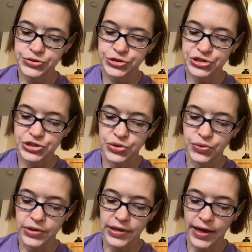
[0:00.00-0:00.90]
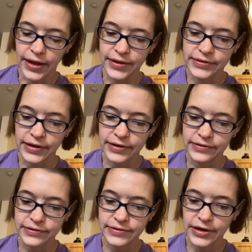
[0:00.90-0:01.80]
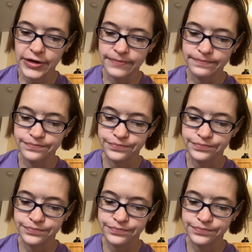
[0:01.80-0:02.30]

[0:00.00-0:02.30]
So yeah, that's all